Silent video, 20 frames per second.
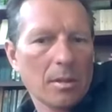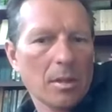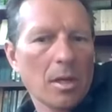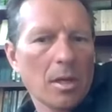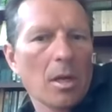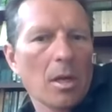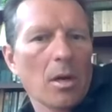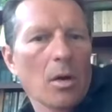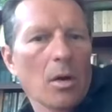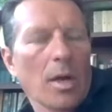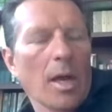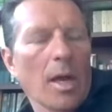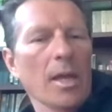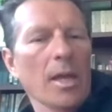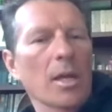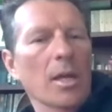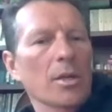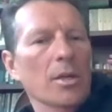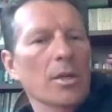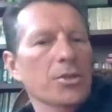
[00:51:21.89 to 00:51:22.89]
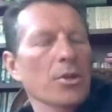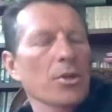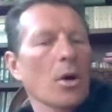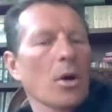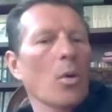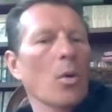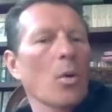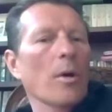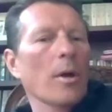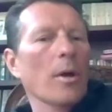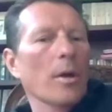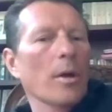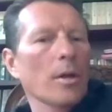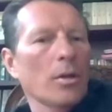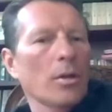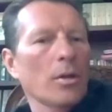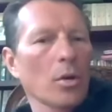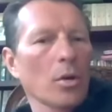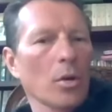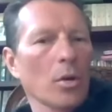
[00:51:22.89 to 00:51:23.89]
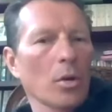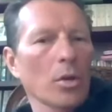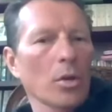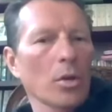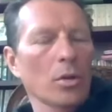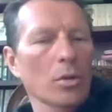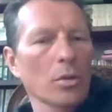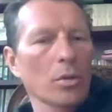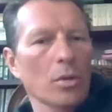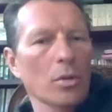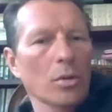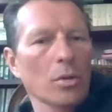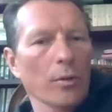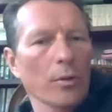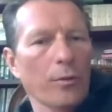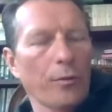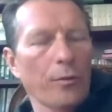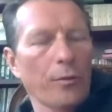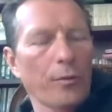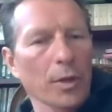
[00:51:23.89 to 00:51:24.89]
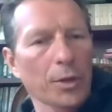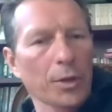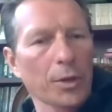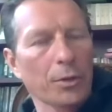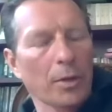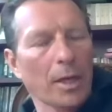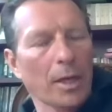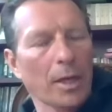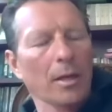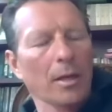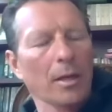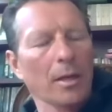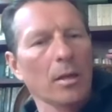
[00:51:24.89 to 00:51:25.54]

Okay, so you you you're filtering